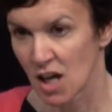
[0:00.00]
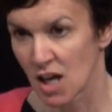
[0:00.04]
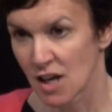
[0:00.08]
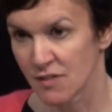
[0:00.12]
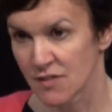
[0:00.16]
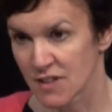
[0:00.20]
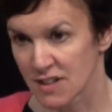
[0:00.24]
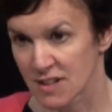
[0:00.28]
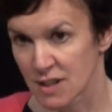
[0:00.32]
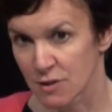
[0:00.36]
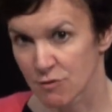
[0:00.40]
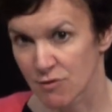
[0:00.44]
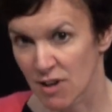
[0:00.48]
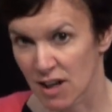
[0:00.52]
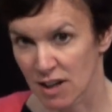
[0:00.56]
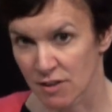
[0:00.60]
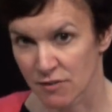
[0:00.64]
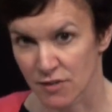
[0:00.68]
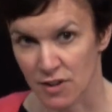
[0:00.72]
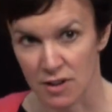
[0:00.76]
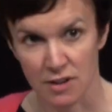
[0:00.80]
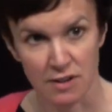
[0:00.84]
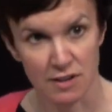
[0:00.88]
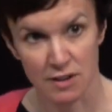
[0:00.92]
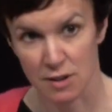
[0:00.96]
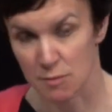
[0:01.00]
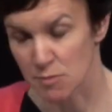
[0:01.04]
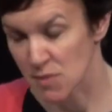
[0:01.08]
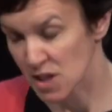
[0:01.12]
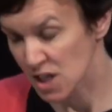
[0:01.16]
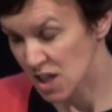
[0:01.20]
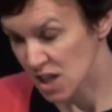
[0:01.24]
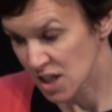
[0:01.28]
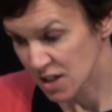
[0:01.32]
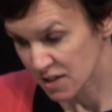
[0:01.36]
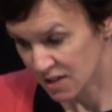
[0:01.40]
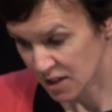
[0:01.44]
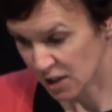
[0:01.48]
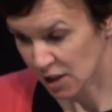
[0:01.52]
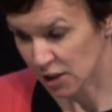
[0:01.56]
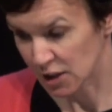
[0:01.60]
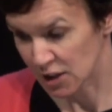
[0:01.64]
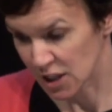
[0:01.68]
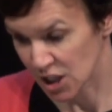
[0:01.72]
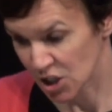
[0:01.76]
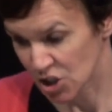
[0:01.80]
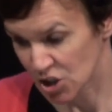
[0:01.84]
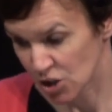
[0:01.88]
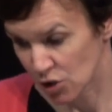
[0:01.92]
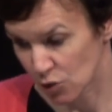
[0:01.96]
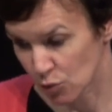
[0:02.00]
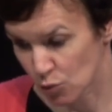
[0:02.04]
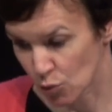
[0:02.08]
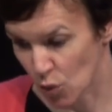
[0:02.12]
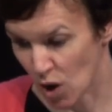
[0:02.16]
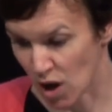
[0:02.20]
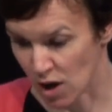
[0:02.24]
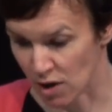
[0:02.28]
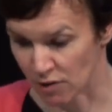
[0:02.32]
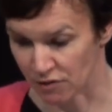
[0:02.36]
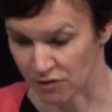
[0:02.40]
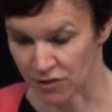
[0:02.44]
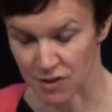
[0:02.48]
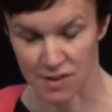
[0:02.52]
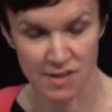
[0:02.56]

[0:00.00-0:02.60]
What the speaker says: and this is relevant to me as a clinician